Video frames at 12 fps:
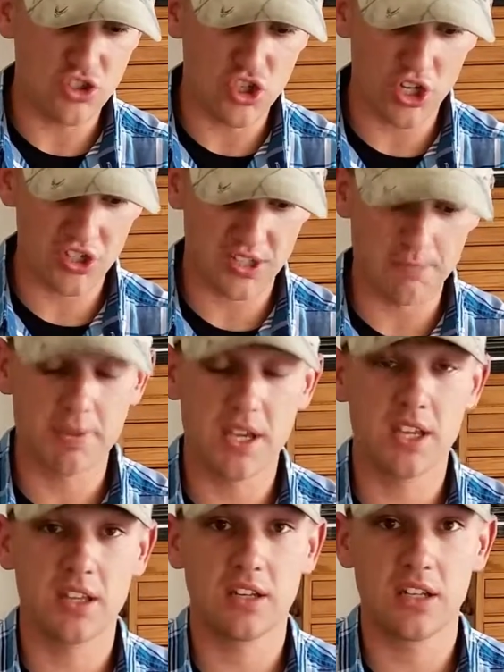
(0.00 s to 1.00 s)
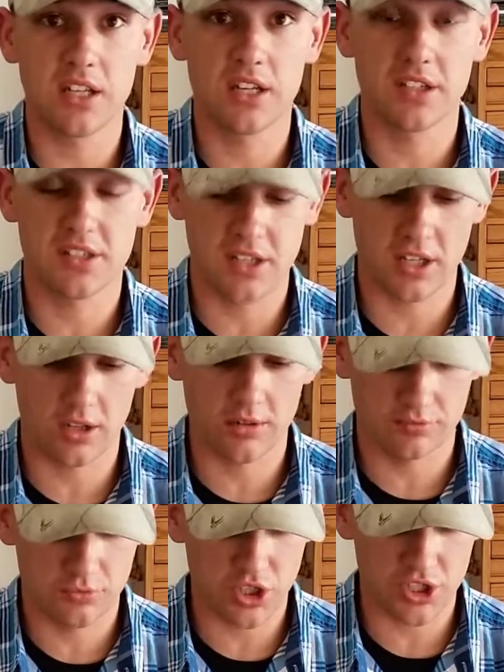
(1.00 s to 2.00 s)
just a pin, he does
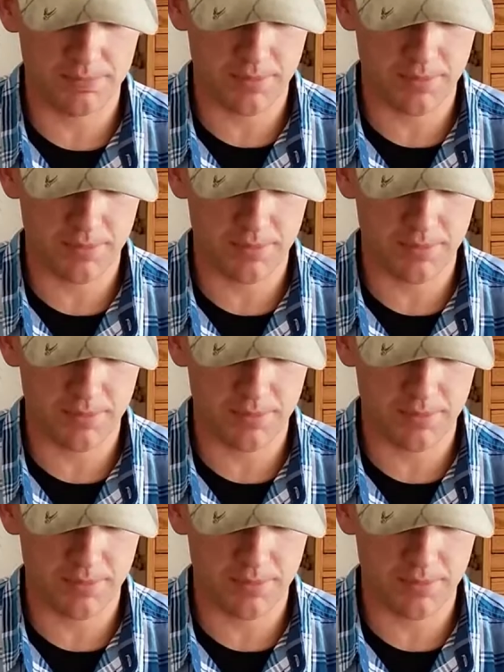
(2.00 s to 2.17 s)
sell just